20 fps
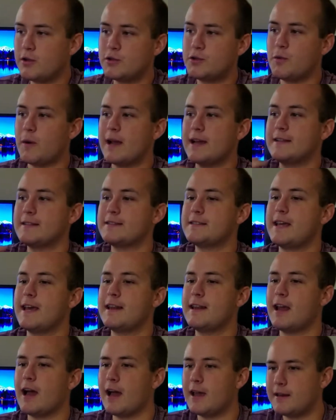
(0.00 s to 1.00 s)
Do I
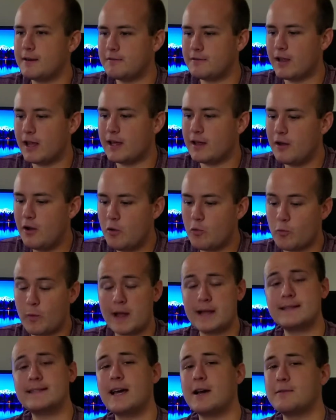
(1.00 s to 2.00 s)
instead kind of like
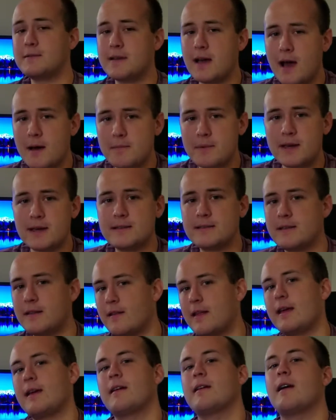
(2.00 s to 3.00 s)
write down topics
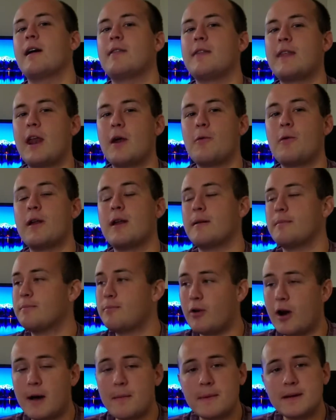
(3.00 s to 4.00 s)
like that I want to
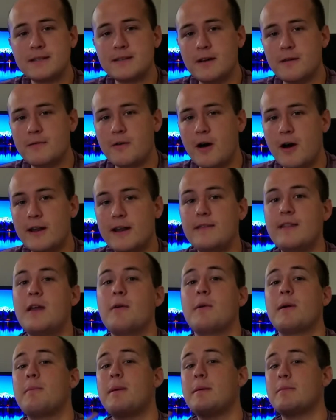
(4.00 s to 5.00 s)
prompt myself on, and
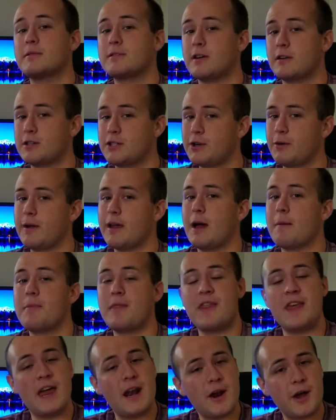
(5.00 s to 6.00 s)
then when people start showing up,
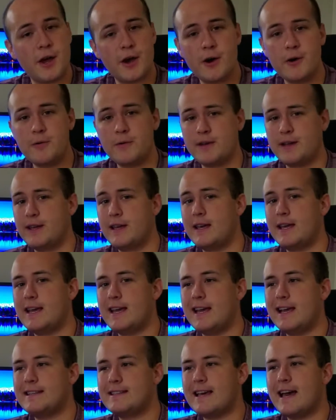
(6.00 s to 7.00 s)
then I go?
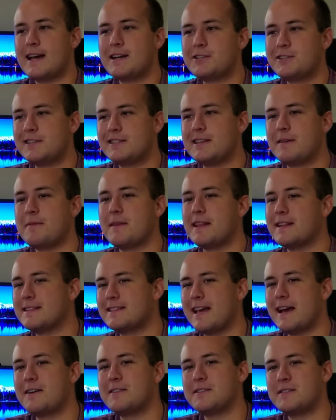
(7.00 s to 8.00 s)
It's actually something that
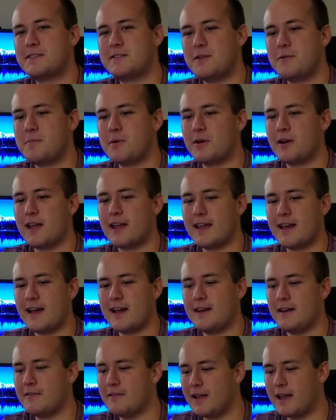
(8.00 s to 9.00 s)
sounds super like
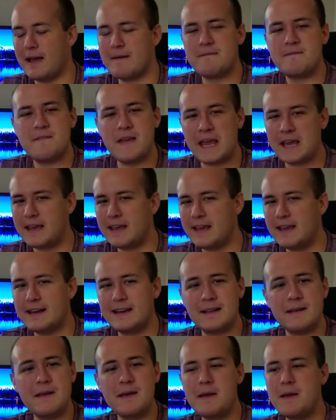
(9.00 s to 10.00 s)
kind of like I'm faking
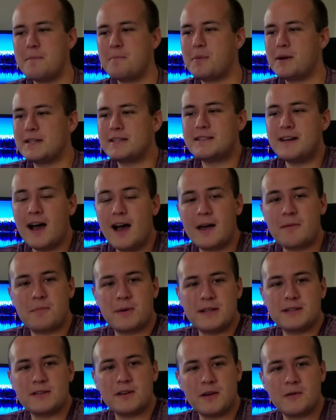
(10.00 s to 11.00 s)
it, but it's not.
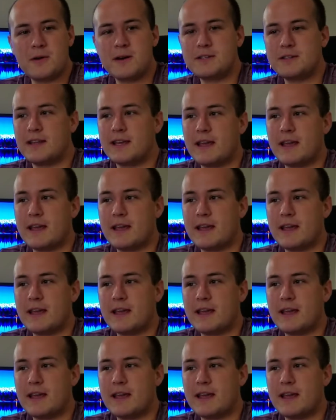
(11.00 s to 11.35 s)
But it's a good question.